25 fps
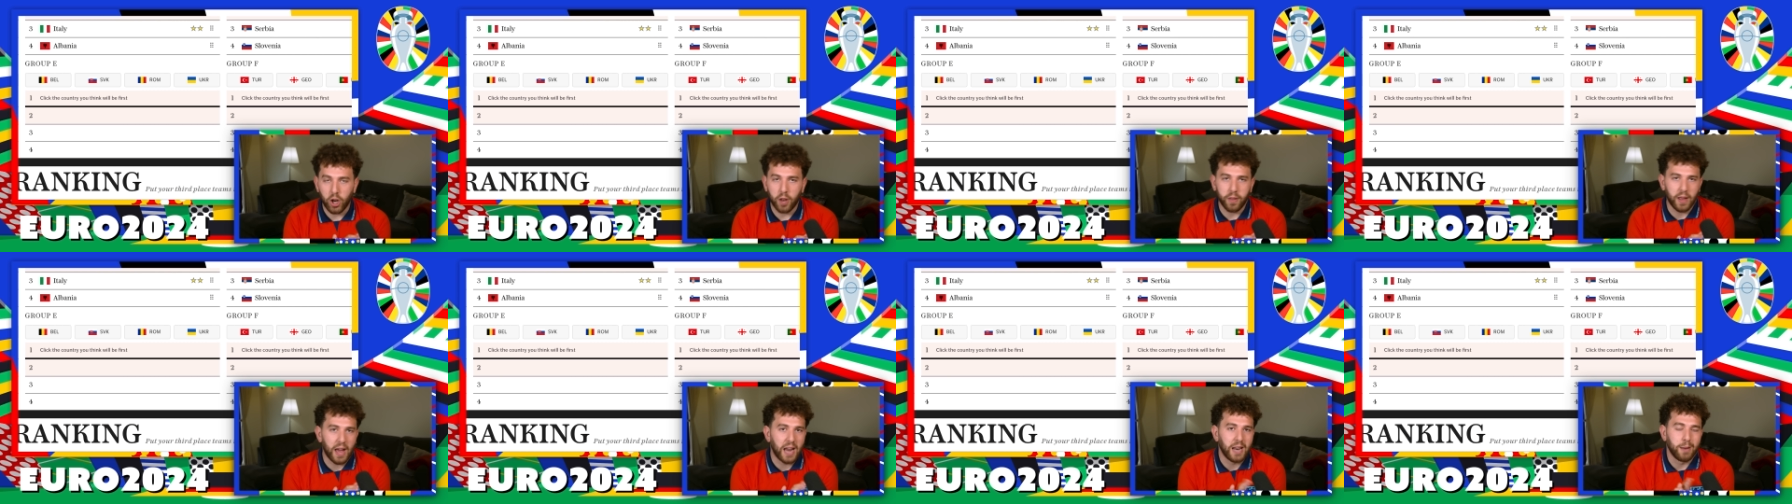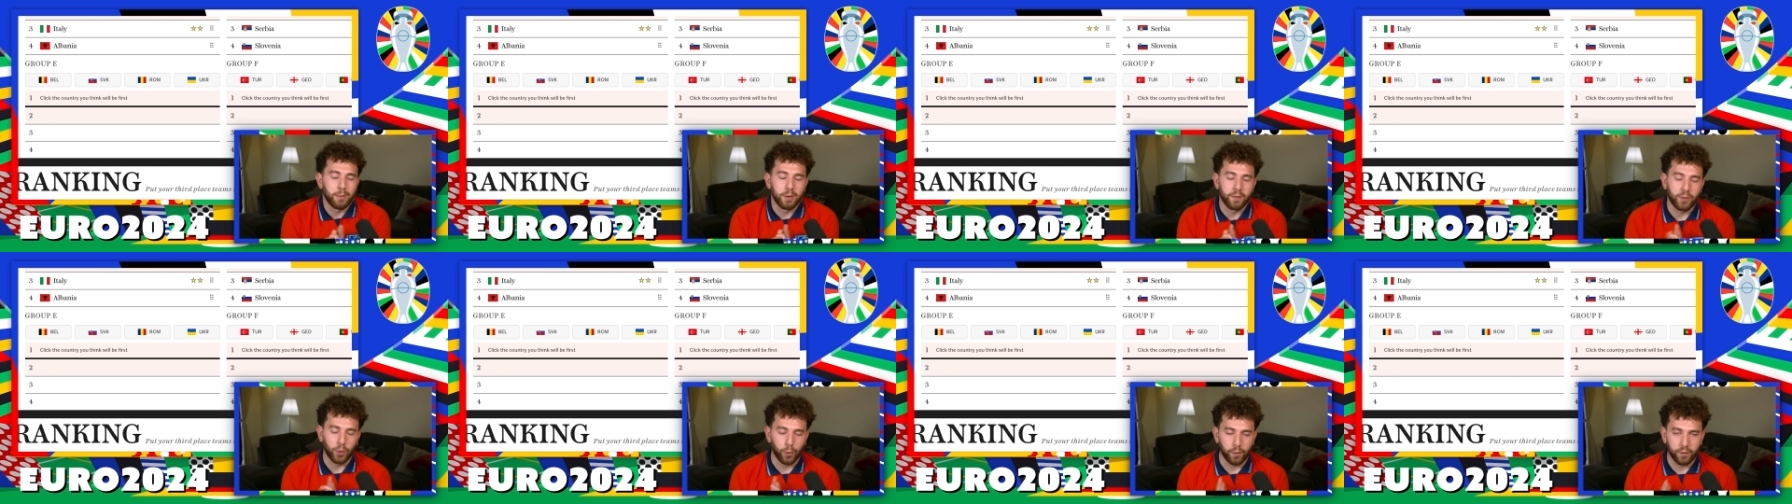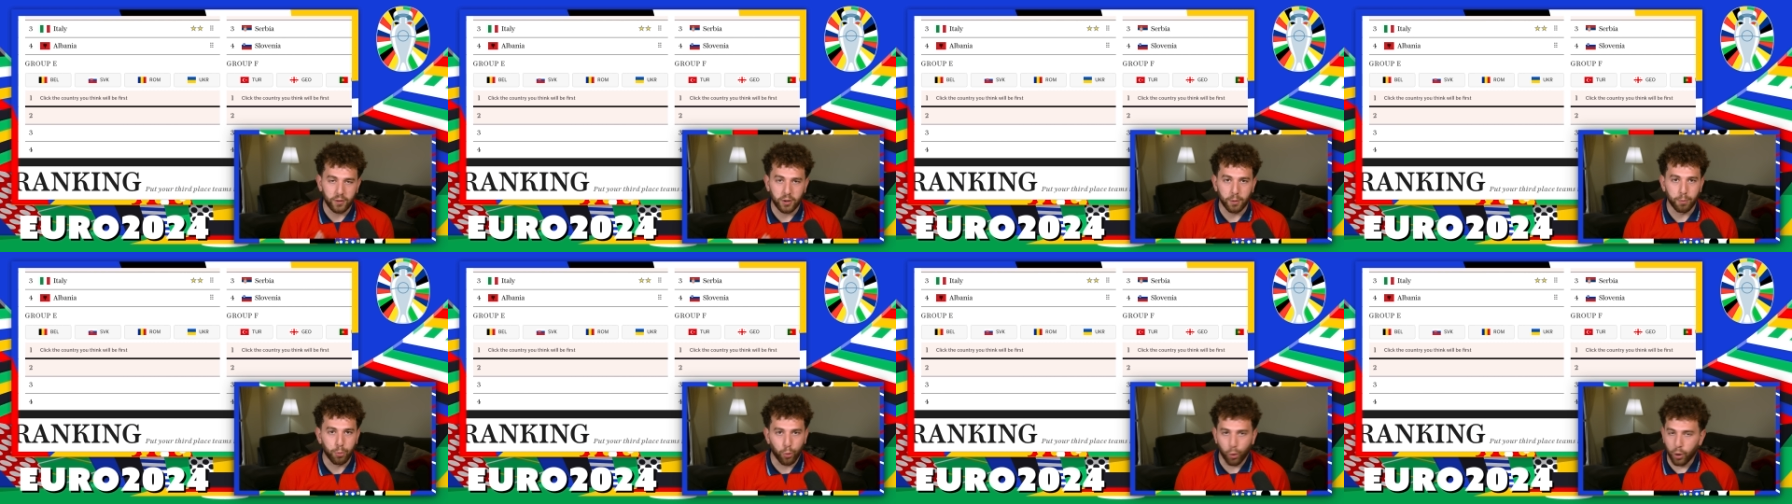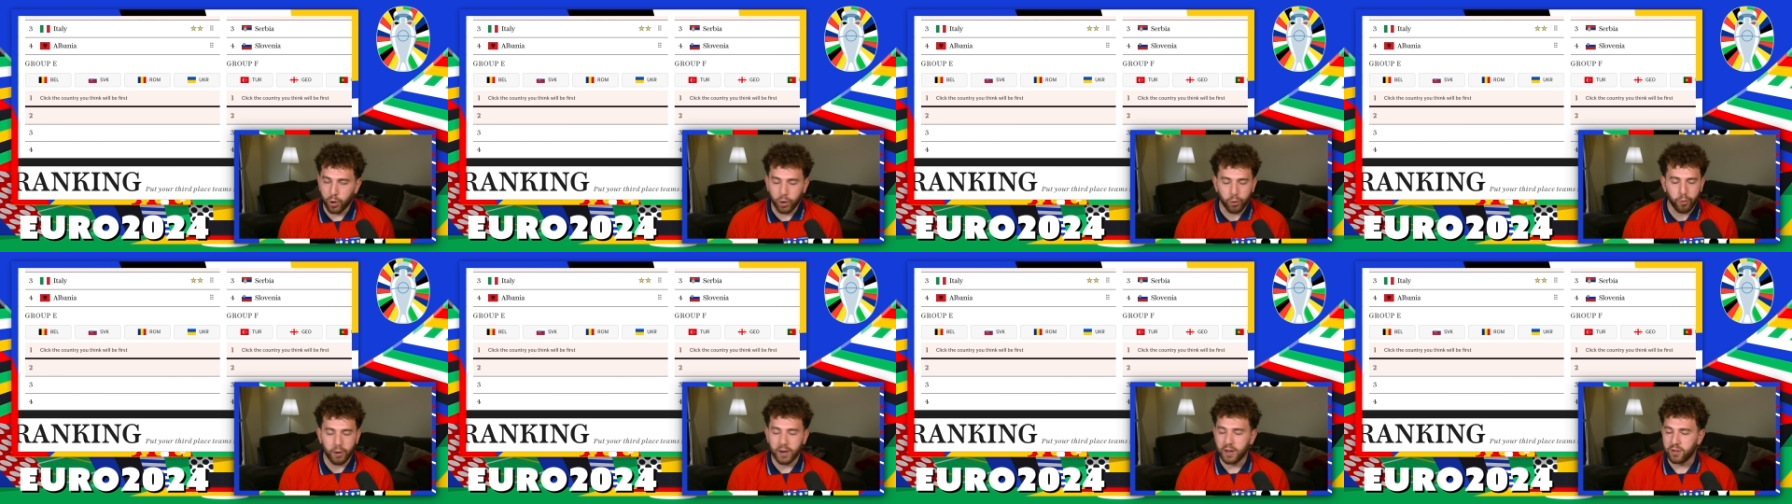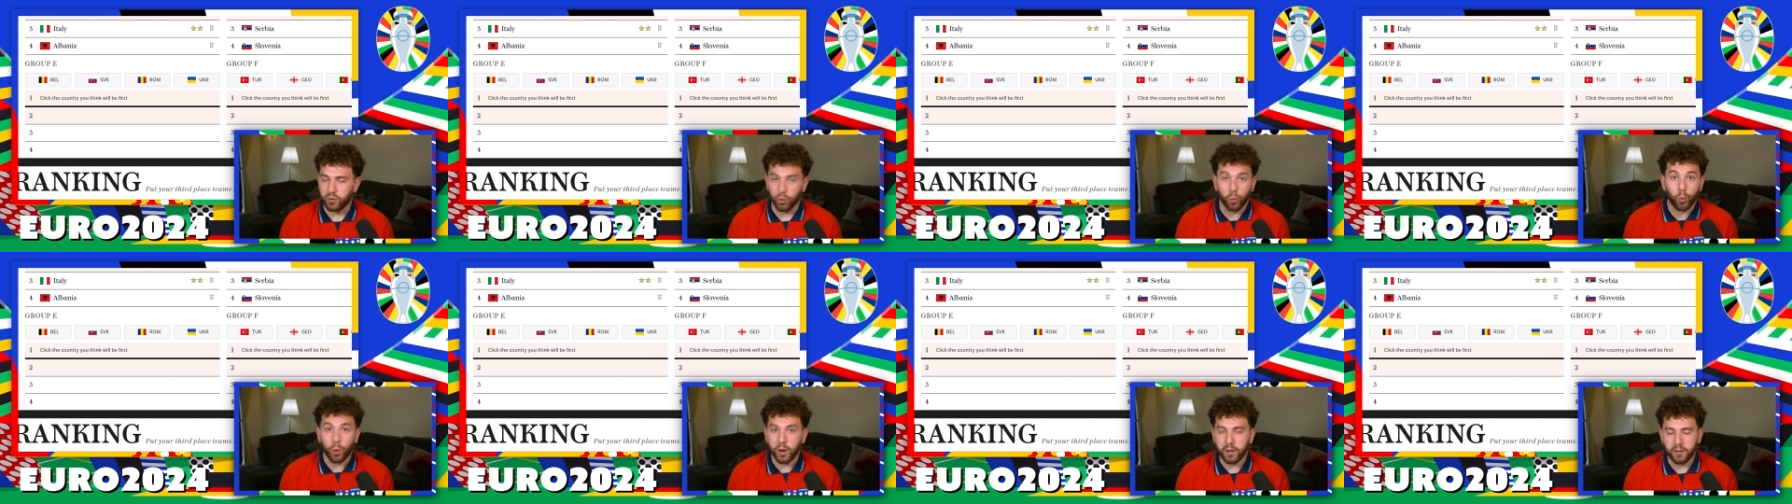I think any midfield with De Bruyne in is
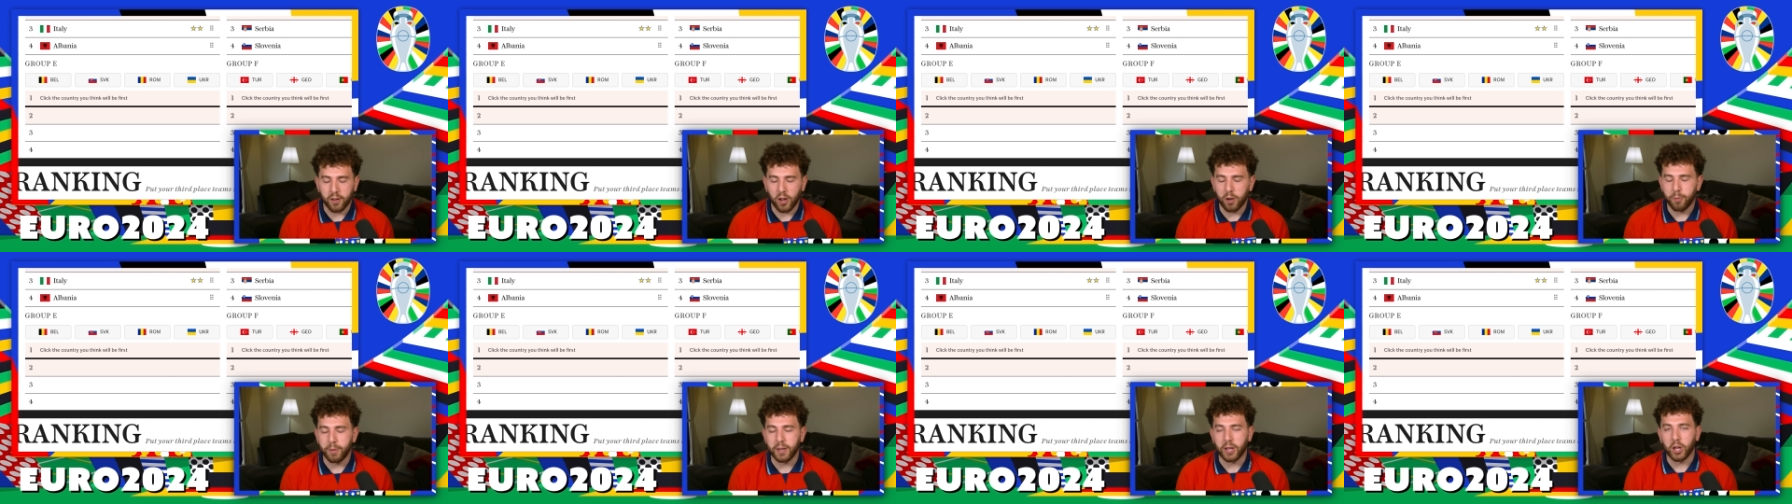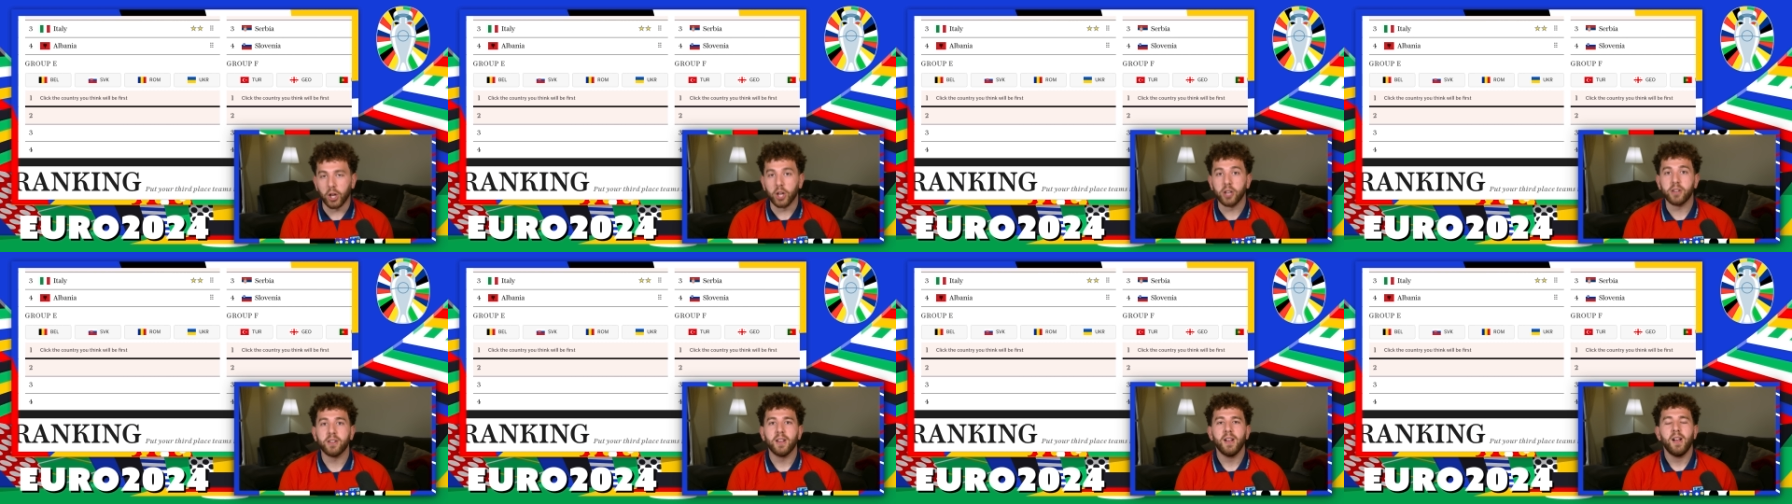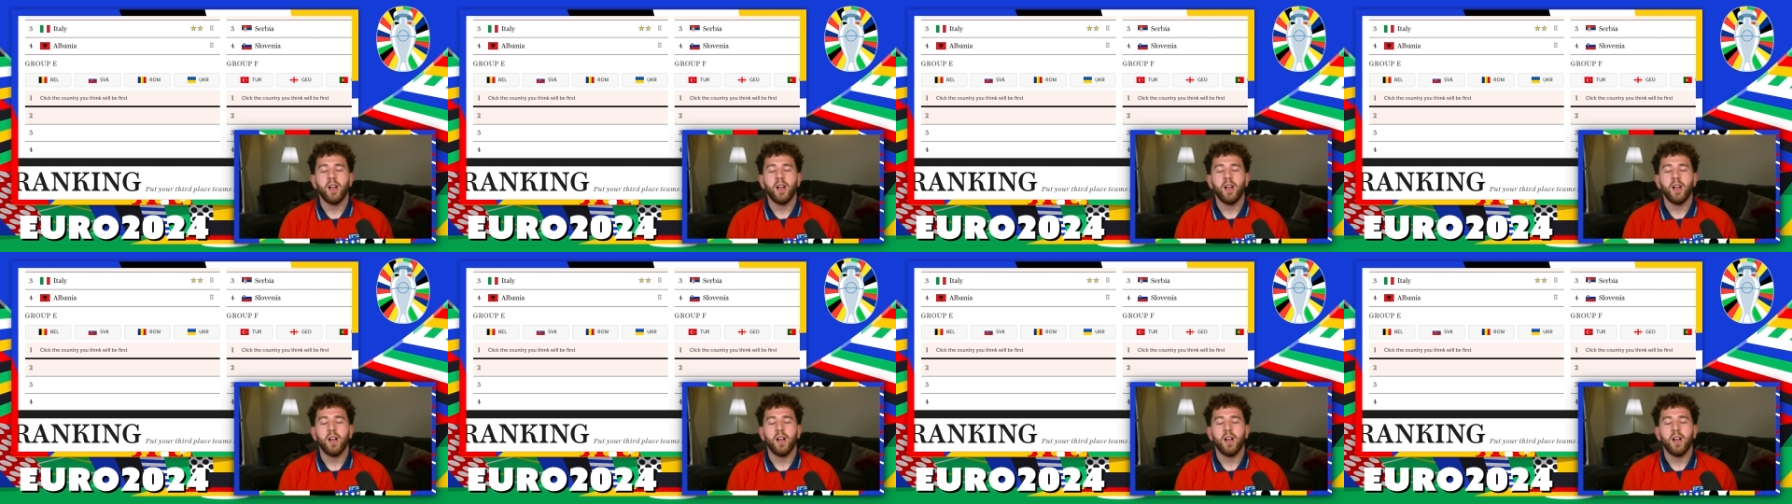always going to be good.